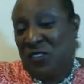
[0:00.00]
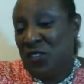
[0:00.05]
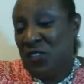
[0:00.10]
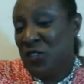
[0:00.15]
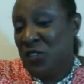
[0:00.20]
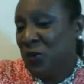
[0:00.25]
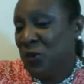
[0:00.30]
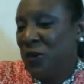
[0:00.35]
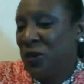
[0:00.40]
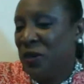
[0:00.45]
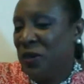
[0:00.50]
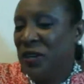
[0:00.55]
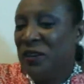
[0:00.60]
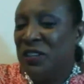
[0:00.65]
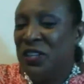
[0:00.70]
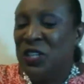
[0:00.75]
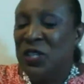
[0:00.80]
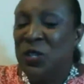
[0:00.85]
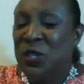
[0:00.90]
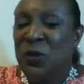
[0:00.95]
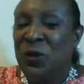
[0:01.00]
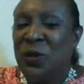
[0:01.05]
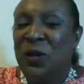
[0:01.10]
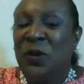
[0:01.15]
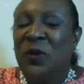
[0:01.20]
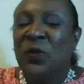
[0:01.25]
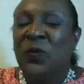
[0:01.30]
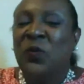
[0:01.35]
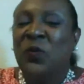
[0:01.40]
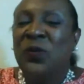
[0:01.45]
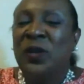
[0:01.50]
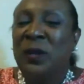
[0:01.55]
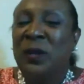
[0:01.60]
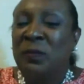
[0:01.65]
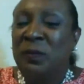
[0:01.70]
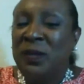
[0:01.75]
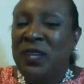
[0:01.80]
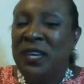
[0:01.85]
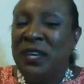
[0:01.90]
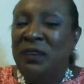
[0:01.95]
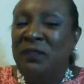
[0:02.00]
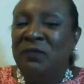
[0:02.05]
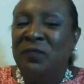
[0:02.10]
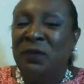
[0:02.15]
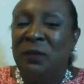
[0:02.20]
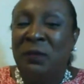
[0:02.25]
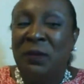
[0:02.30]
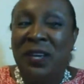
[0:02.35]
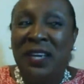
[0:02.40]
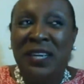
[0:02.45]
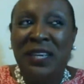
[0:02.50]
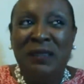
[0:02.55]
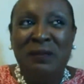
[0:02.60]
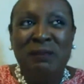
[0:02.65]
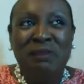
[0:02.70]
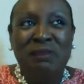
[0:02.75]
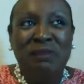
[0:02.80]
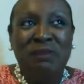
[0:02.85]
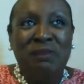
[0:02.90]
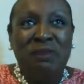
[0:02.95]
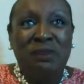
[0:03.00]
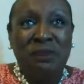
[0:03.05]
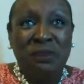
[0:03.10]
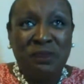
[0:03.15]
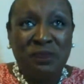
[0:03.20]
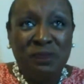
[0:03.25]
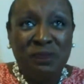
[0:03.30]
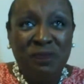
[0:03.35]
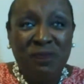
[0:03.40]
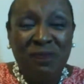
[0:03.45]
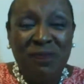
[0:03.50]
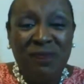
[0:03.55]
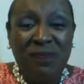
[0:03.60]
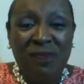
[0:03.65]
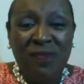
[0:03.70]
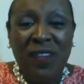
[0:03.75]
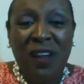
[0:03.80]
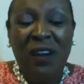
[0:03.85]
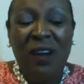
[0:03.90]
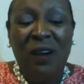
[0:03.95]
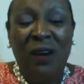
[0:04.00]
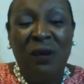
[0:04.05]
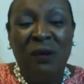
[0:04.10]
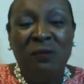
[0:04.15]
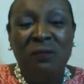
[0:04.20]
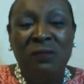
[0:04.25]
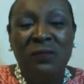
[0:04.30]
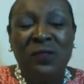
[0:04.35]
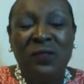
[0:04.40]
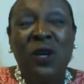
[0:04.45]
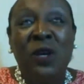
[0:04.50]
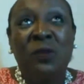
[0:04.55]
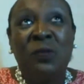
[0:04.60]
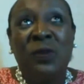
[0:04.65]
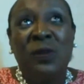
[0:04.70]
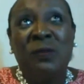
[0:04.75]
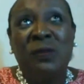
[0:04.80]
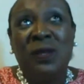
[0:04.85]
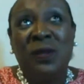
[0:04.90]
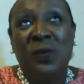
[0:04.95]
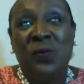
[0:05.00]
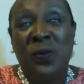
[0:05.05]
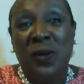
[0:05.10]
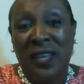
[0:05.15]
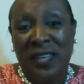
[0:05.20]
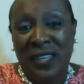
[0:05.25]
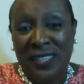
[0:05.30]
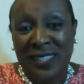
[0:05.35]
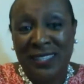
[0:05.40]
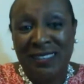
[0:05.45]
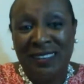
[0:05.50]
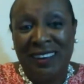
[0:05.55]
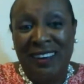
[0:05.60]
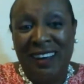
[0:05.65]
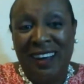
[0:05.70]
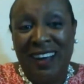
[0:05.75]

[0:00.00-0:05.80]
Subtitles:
Sure. Weebly for me, not Weebly, Wix.